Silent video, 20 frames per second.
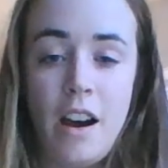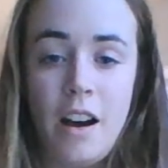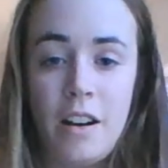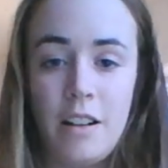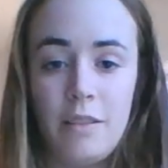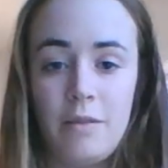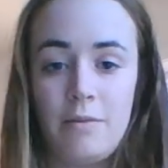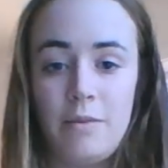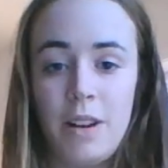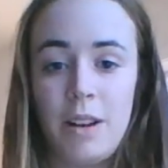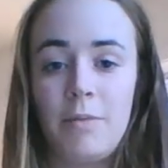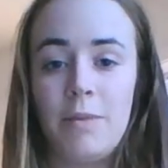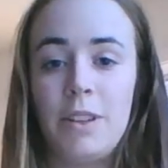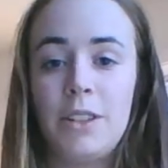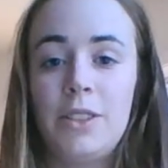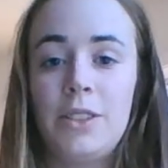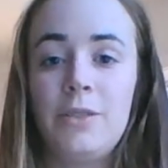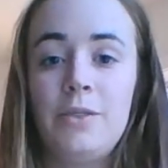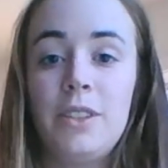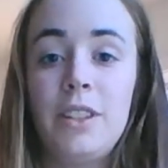I'm
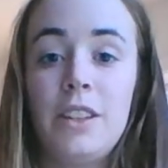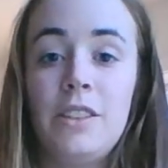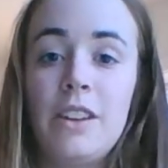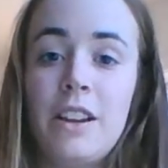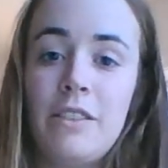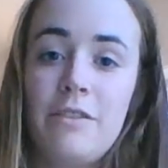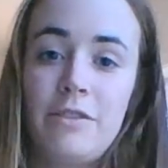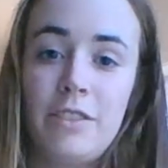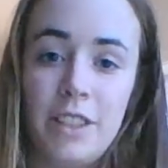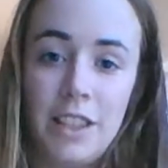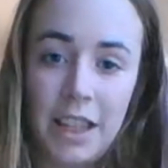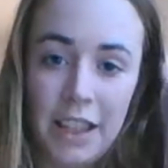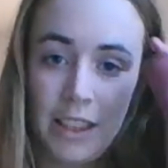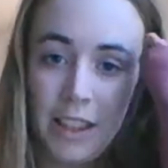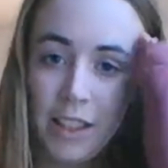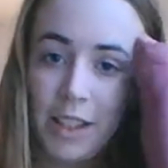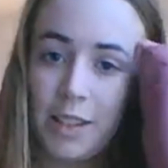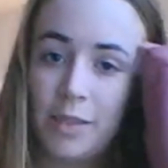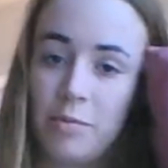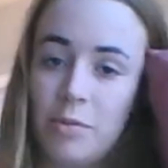also really grateful
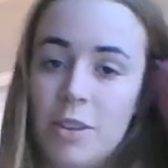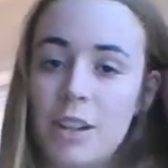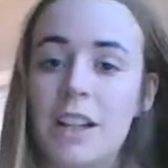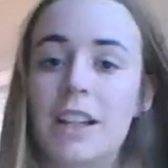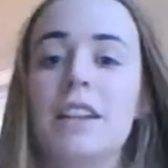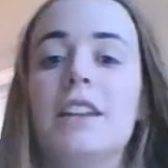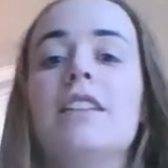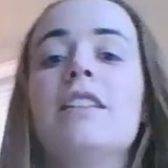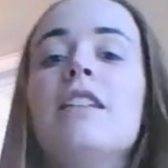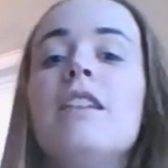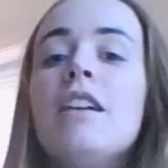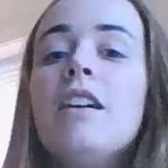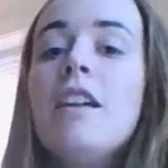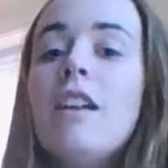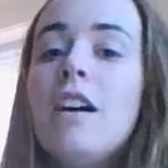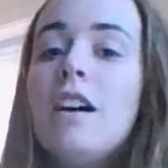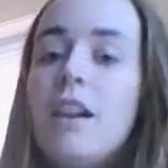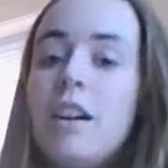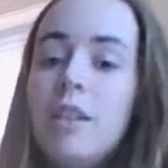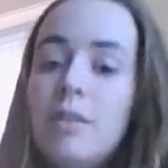that this morning
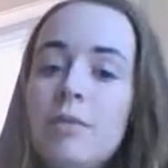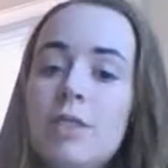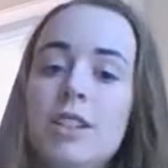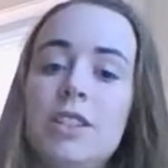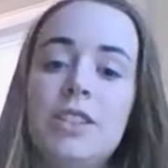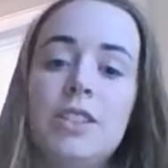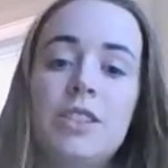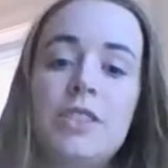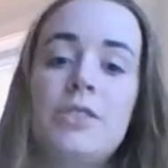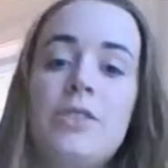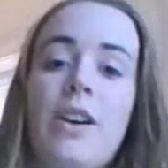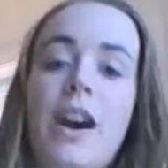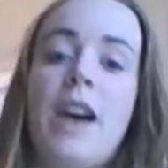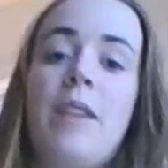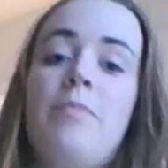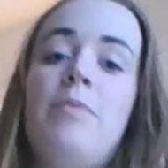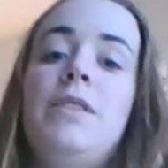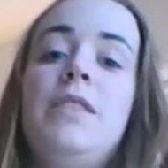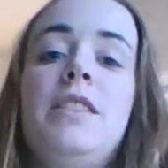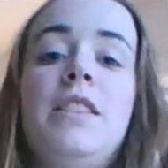it just so
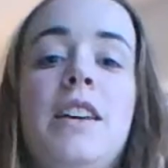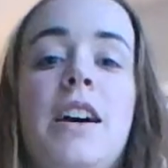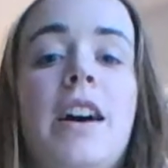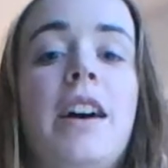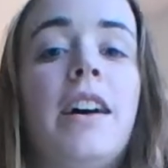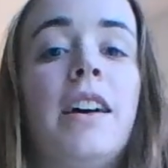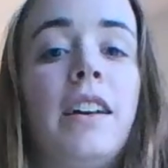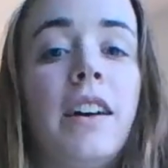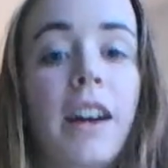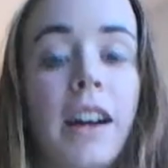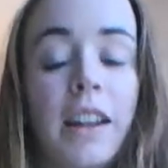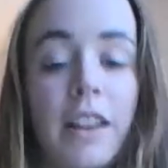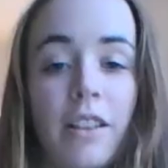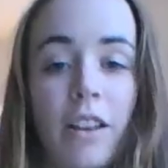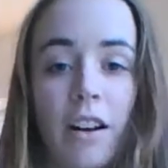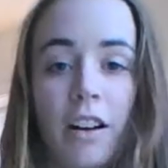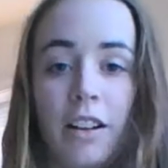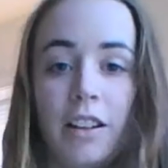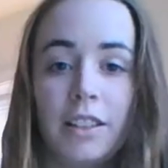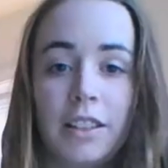happened that I
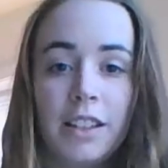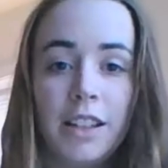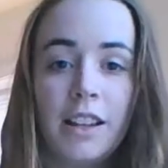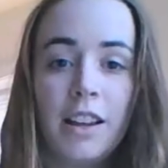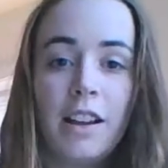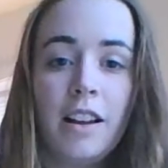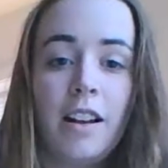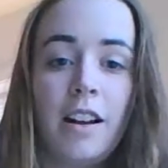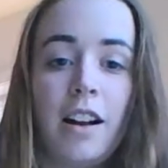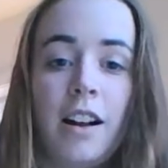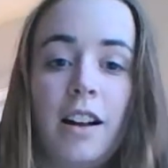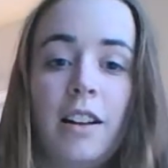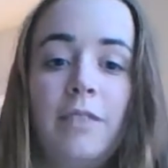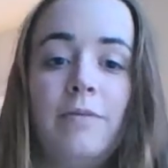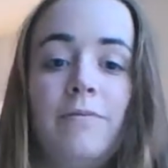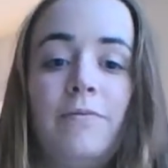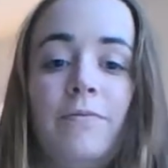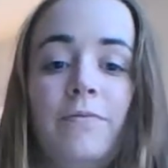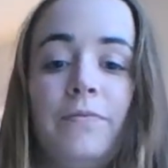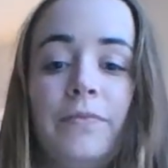called
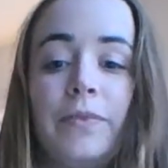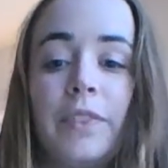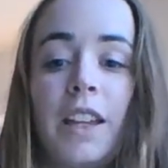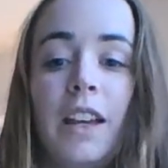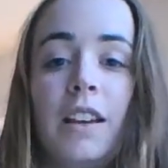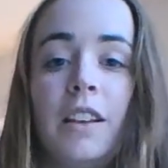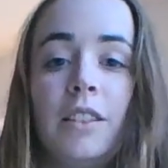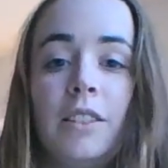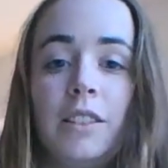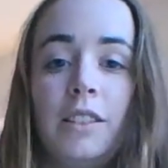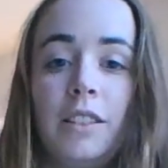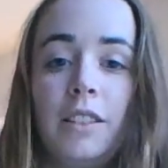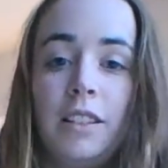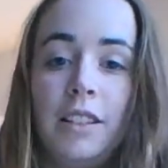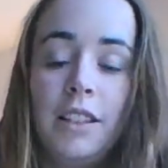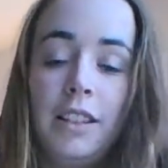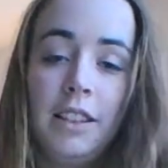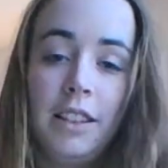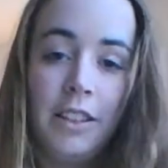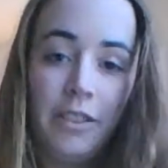
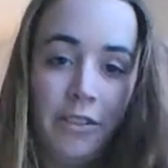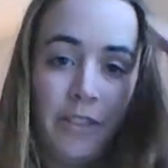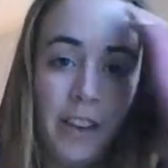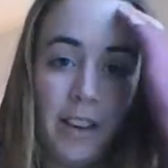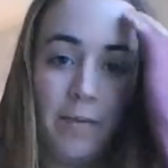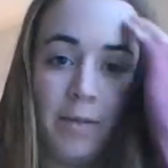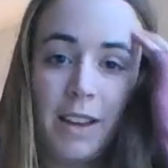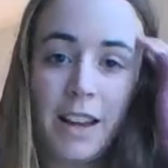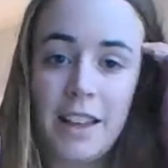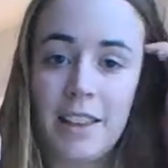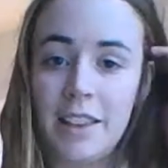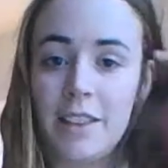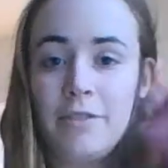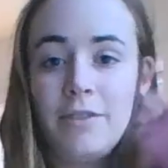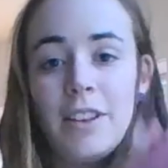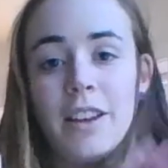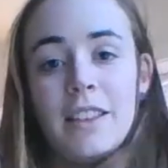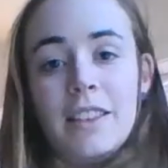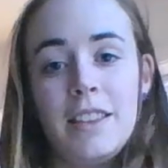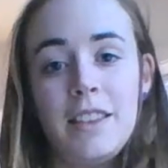the family I
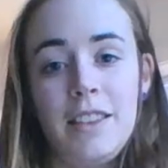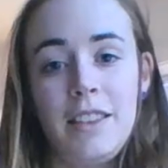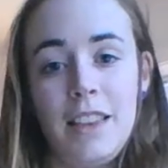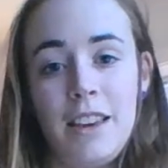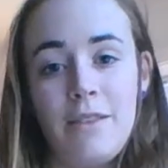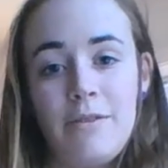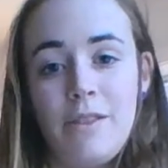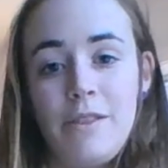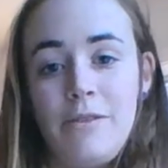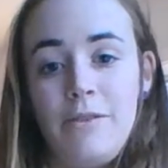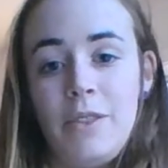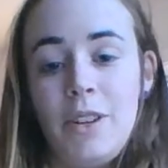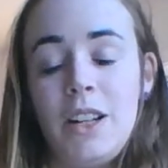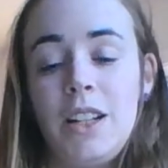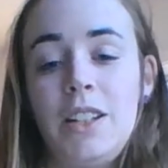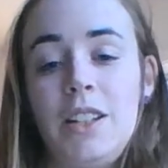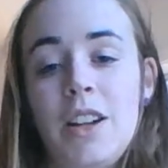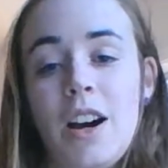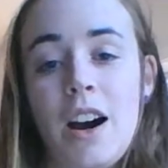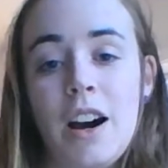live with, and they were free
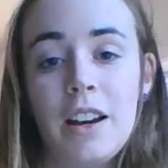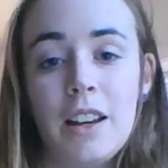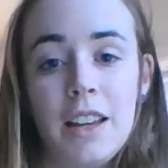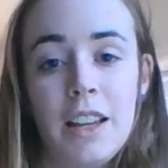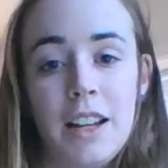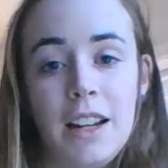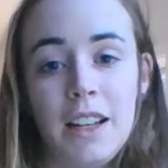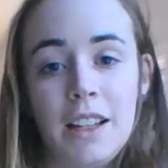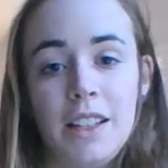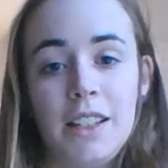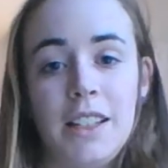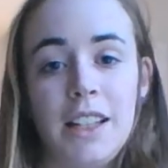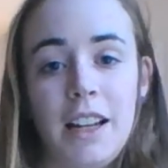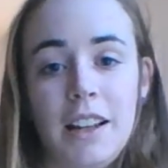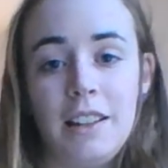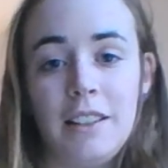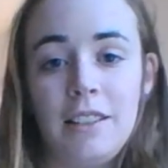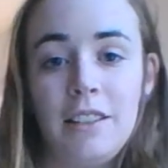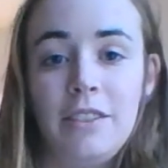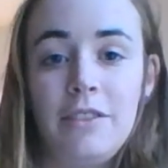to talk, and I just
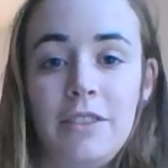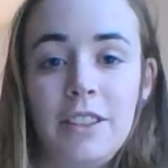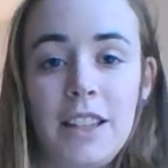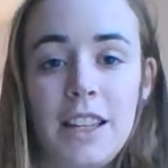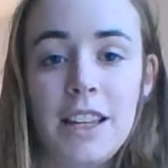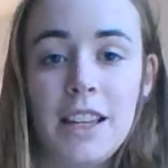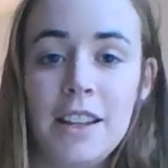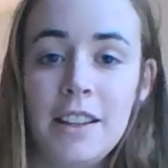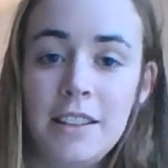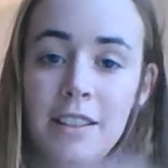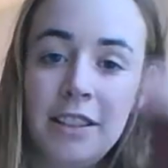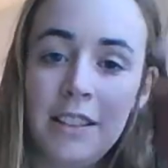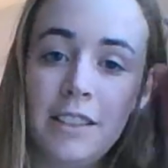had a lovely,